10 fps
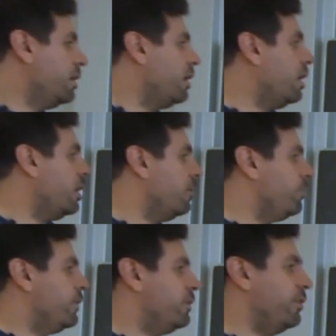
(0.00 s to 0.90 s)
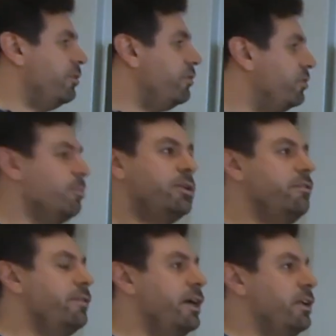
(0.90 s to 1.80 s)
That's also completely
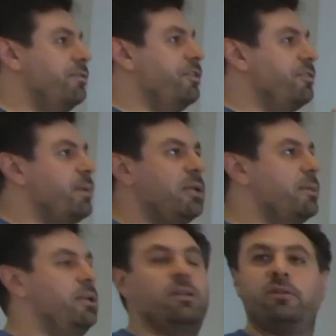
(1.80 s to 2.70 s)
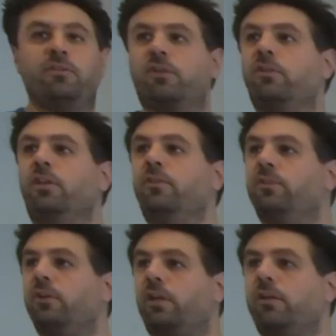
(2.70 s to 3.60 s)
fine. And there's many techniques,
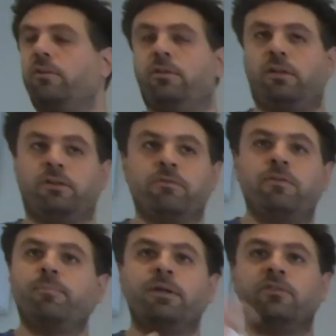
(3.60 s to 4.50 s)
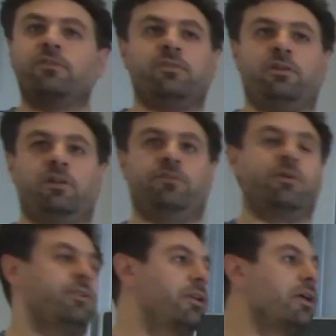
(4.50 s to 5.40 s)
like flip bases and so
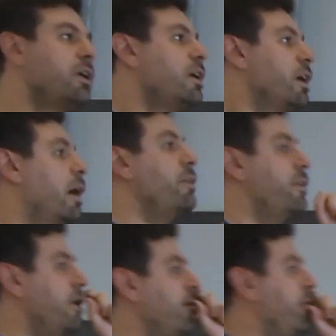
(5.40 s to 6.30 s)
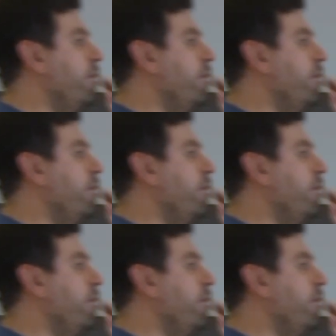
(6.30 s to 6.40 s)
on. And a very